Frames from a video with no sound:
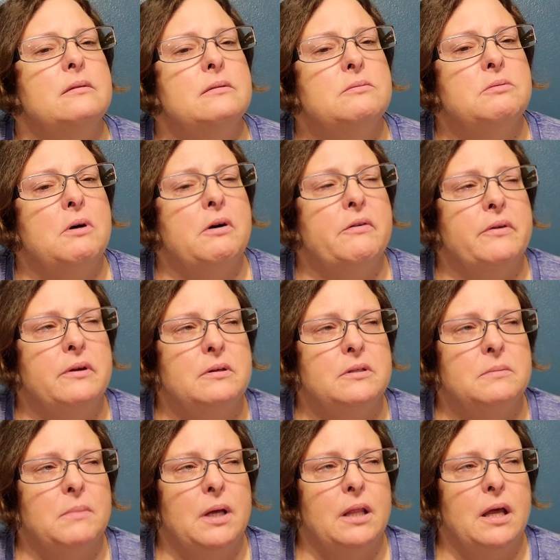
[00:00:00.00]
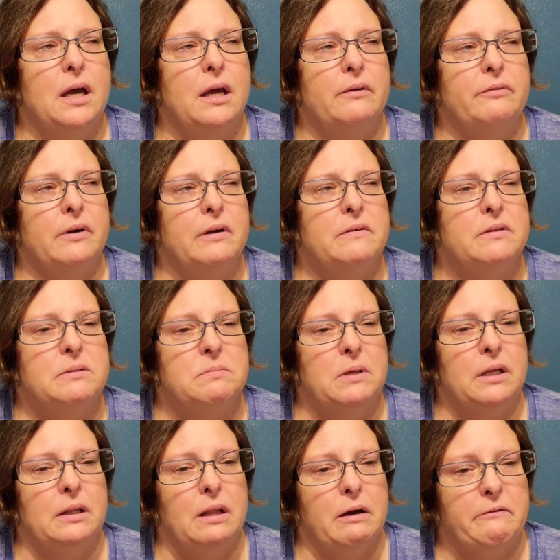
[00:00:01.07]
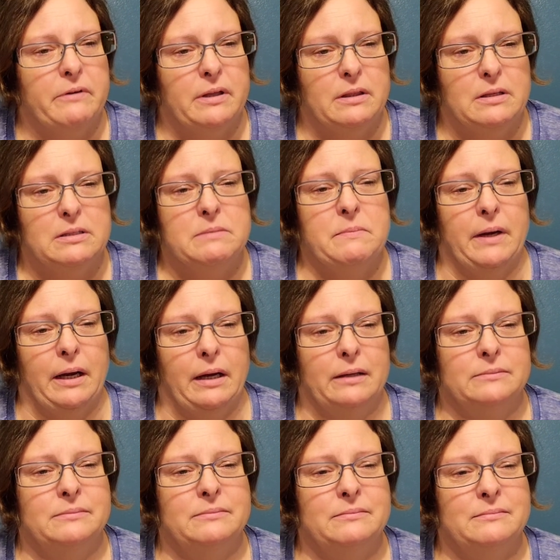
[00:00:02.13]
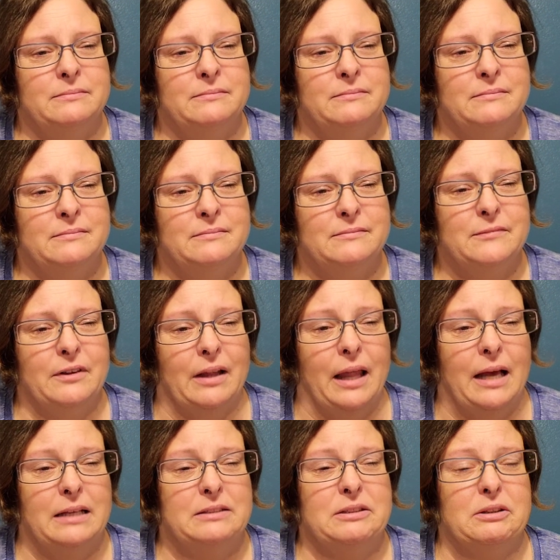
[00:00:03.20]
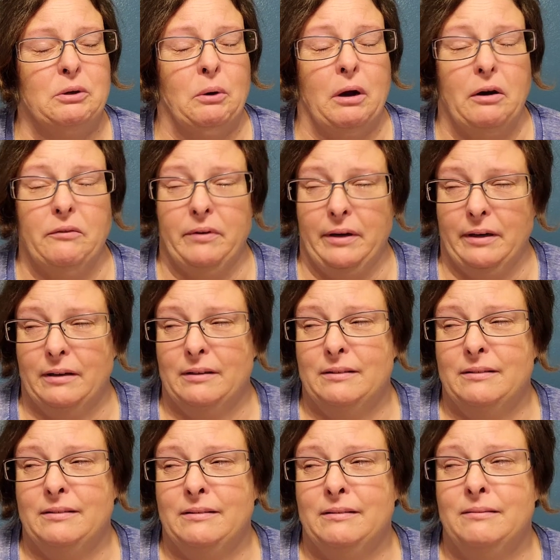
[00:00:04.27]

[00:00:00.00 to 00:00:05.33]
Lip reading: 12 years of my life I have spent loving this man. The last 12 years.